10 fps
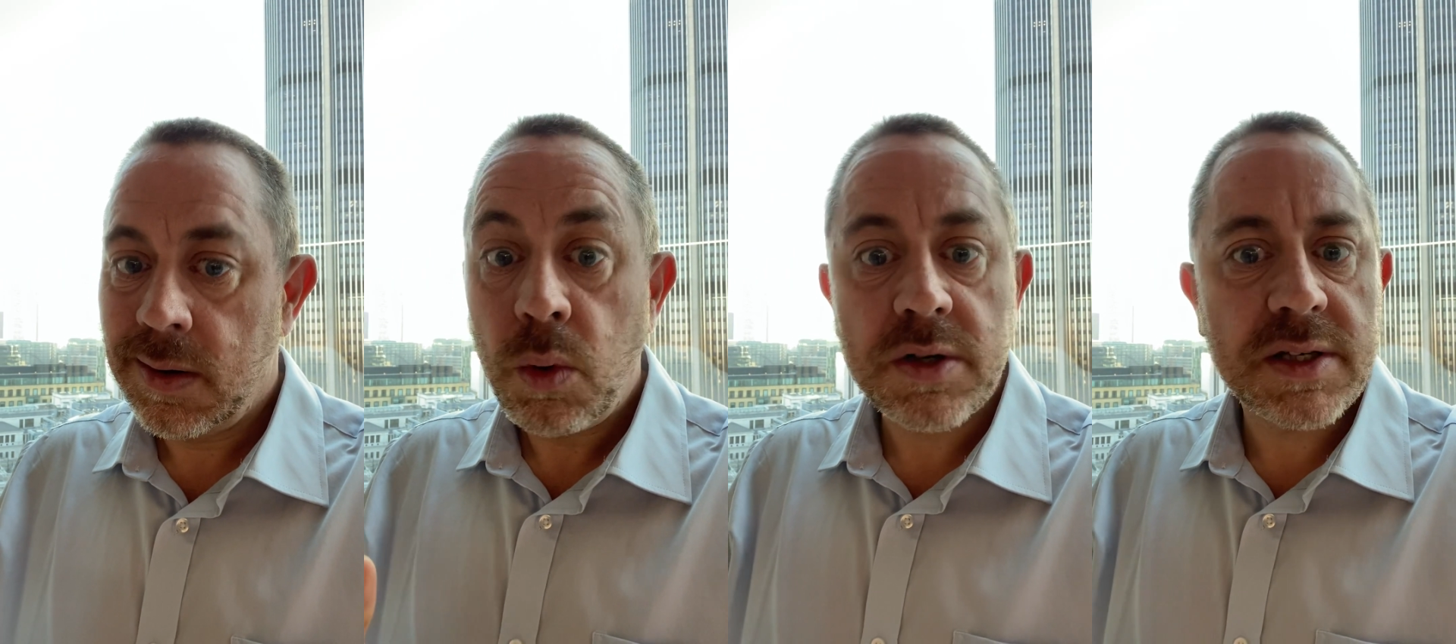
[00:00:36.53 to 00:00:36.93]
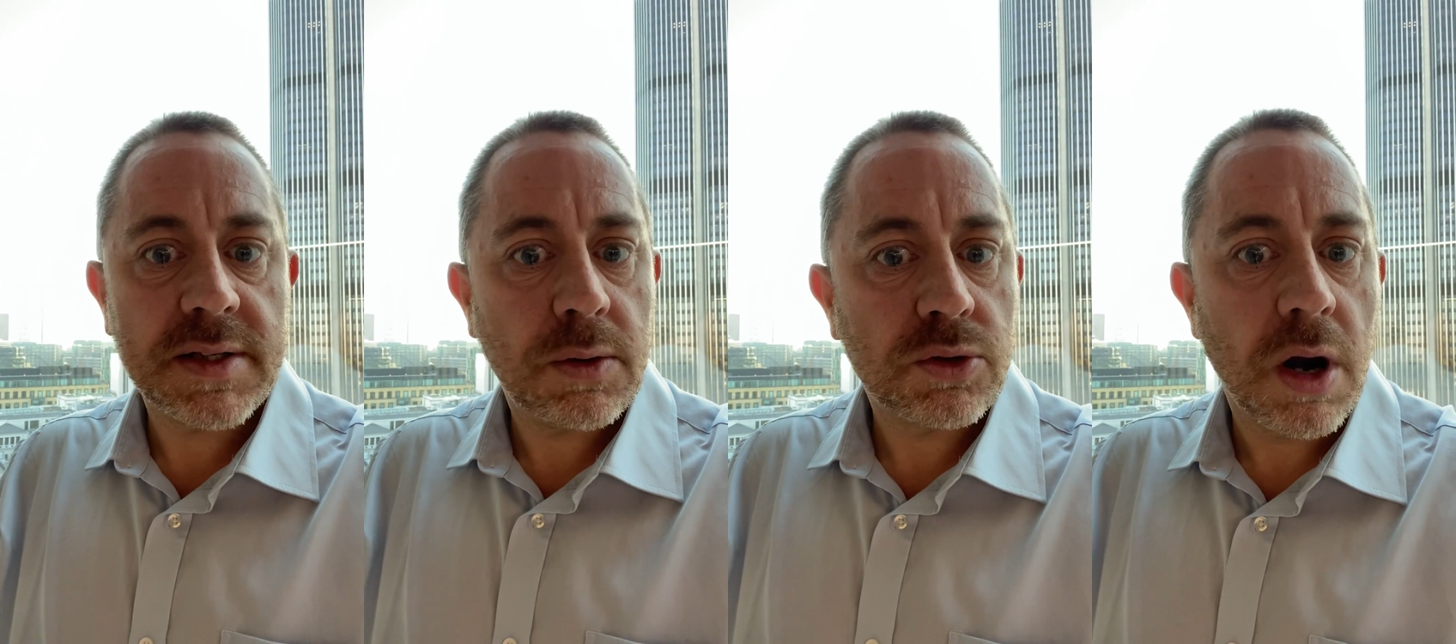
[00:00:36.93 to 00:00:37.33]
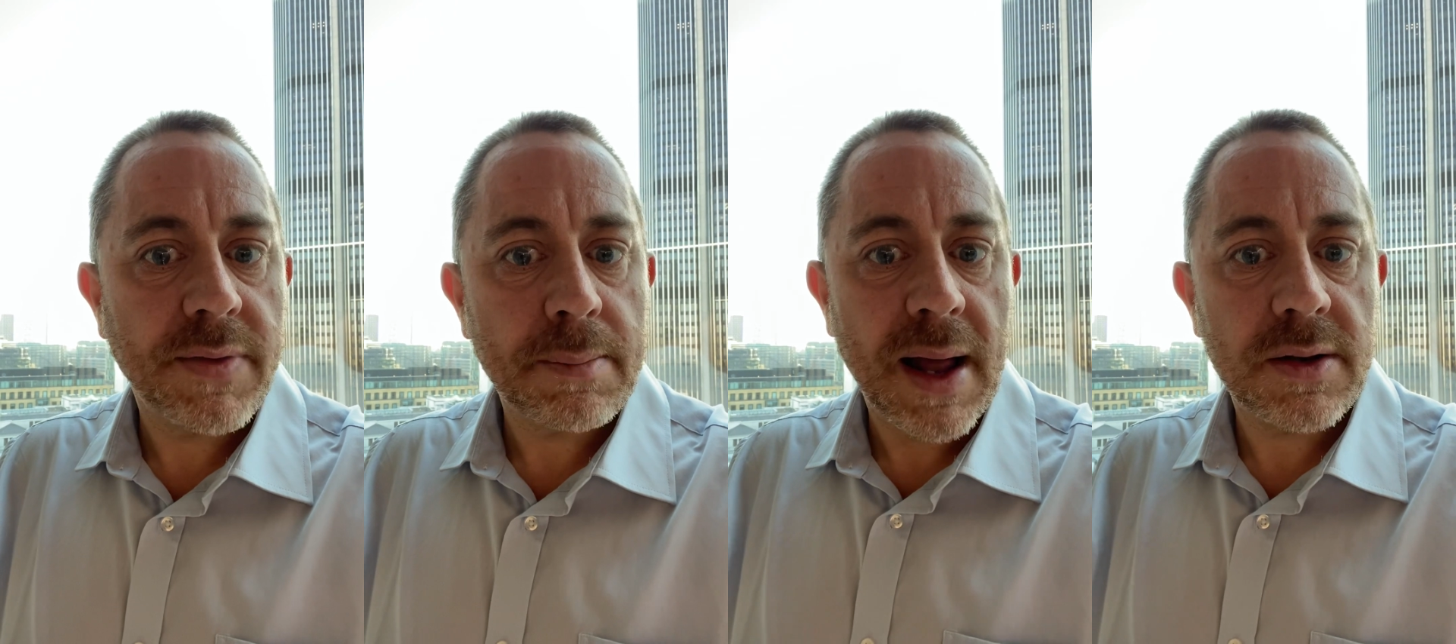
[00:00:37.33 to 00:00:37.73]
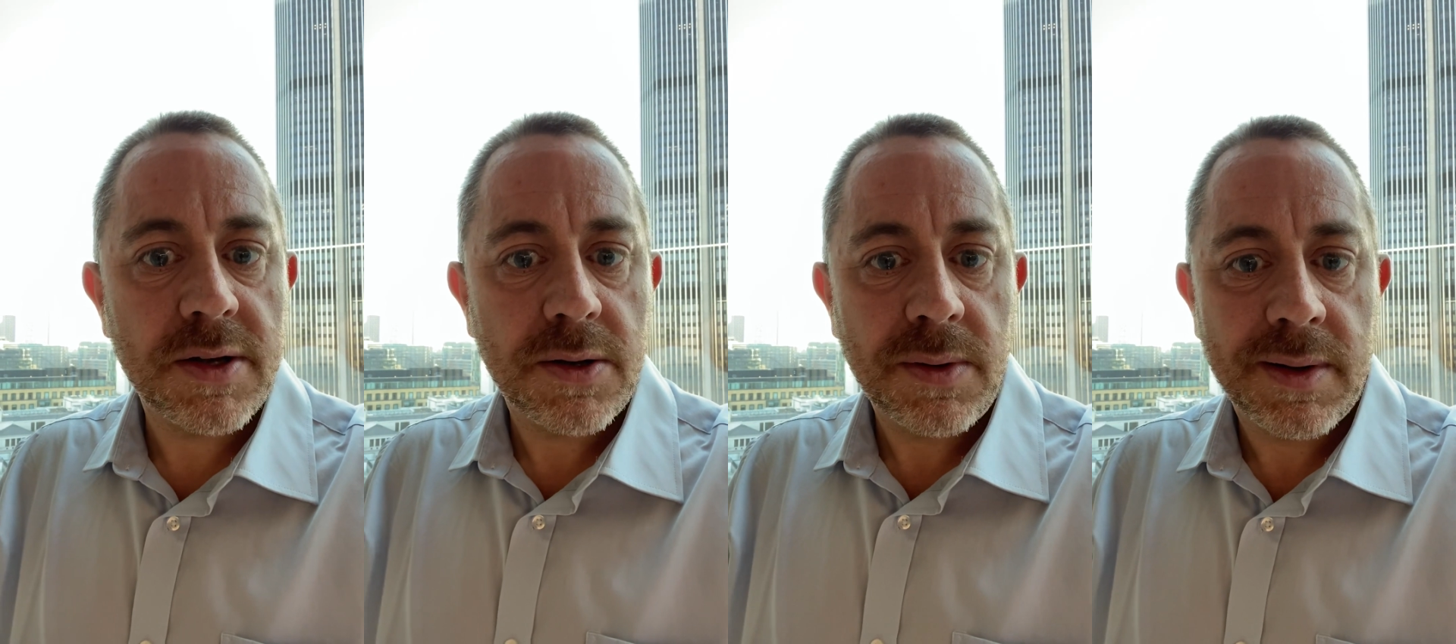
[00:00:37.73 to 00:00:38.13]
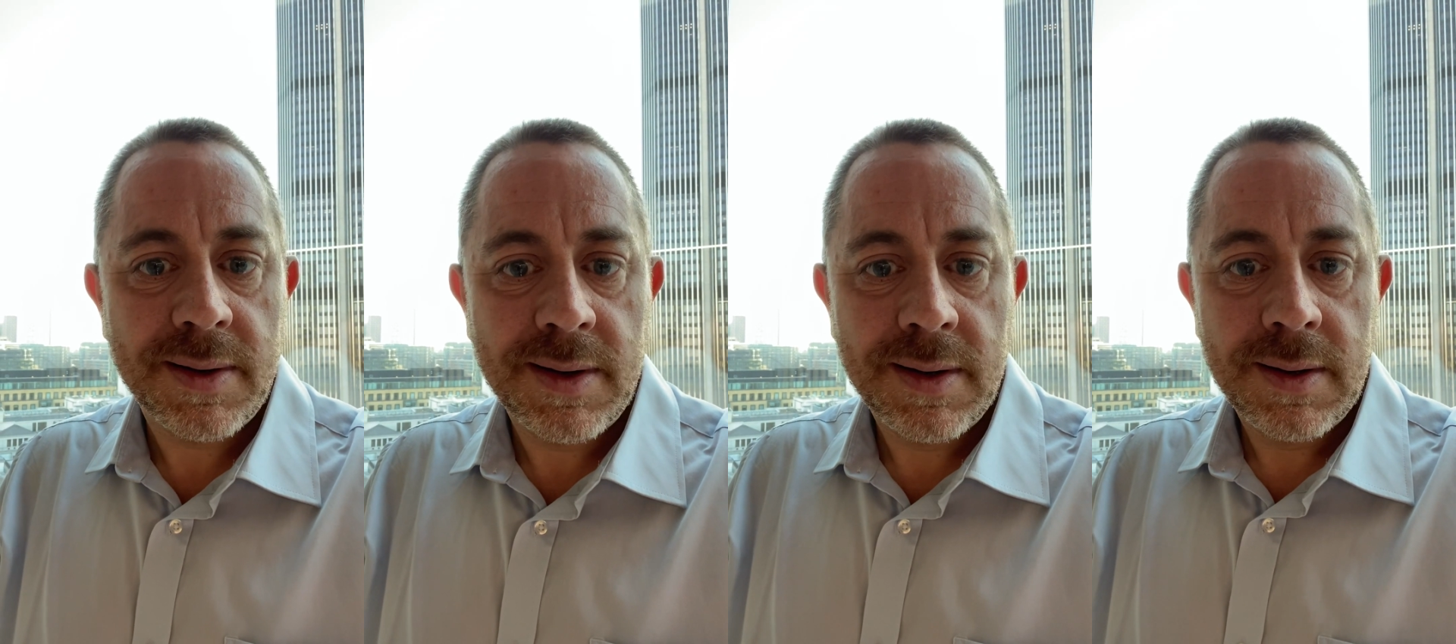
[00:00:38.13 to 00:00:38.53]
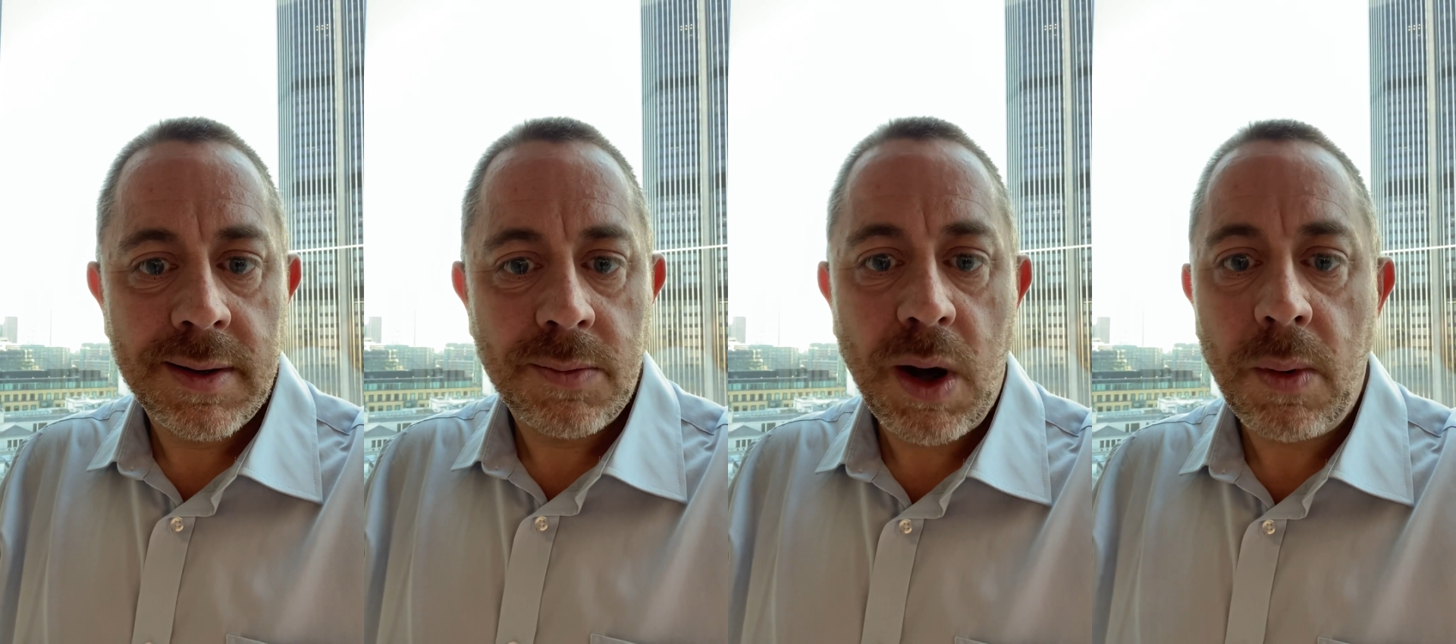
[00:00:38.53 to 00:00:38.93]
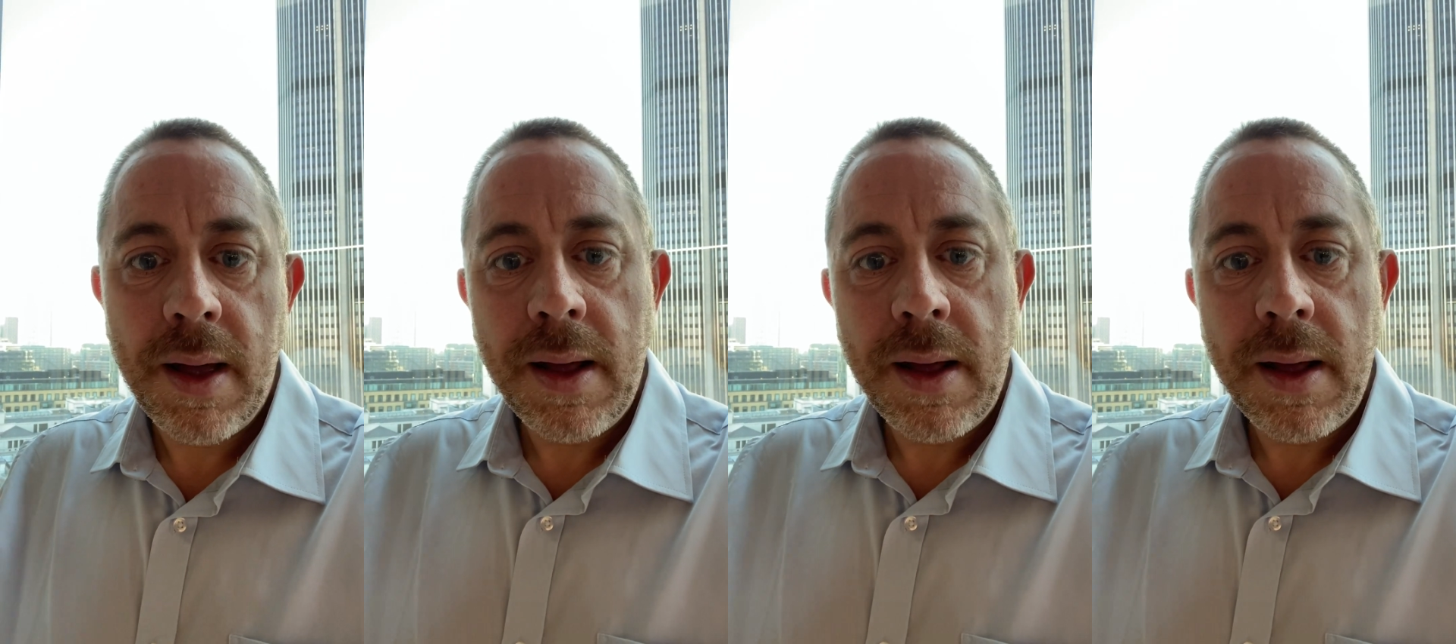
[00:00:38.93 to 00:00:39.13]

What does a steel driving man do? Well,